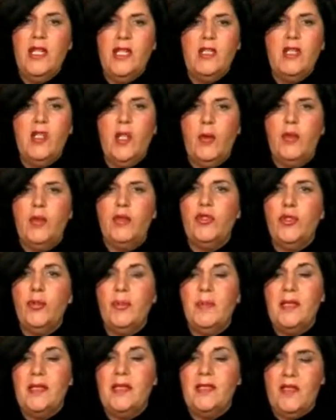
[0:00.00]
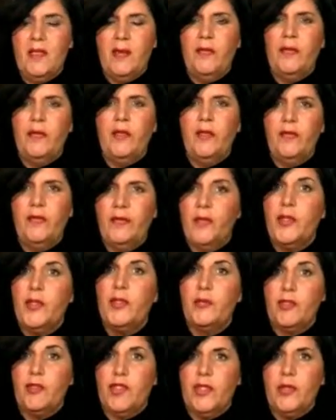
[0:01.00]
is going to be different for
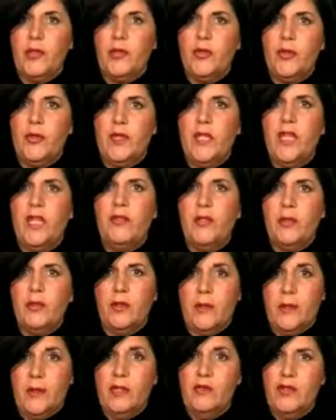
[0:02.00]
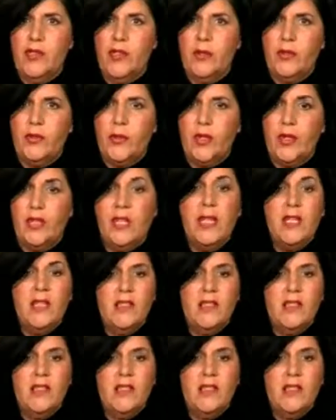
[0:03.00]
their children and their grandchildren.